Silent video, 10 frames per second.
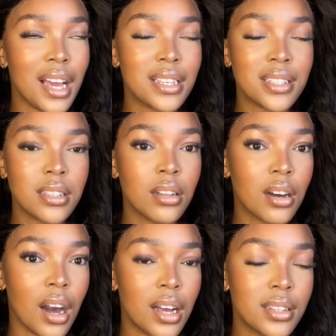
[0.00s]
I still
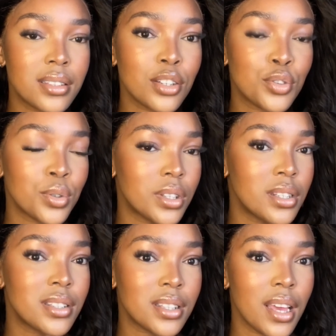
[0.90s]
can't to
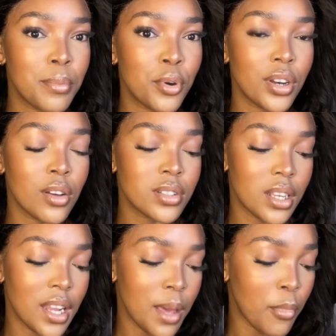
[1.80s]
this day pronounce the
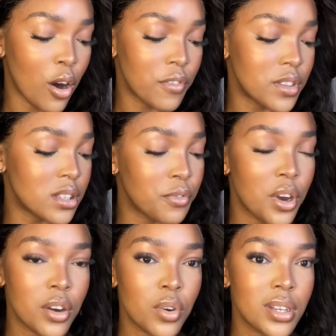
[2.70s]
name of this
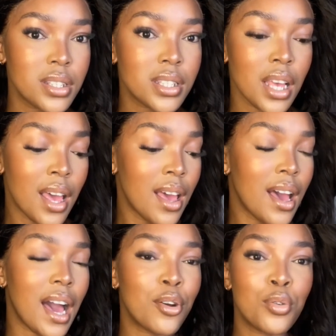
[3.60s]
fragrance.
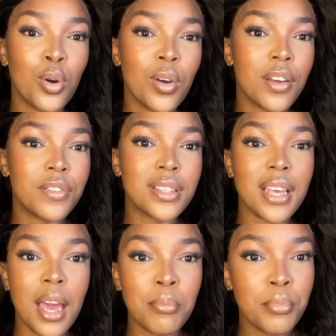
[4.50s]
I don't know if it's
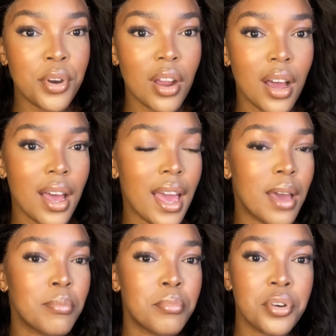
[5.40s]
Embria,
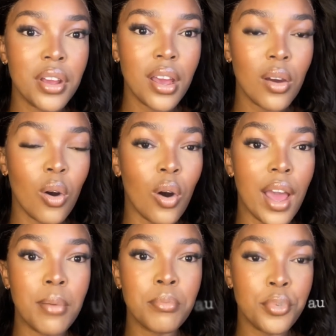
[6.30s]
Embrie or
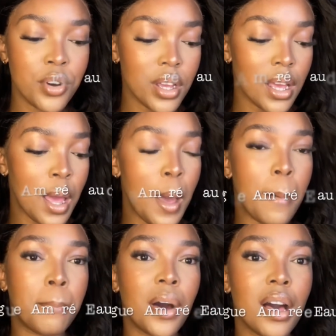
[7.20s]
Embry,
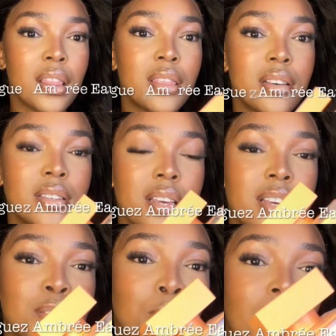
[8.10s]
but this
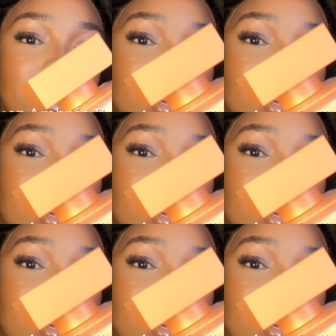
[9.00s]
is what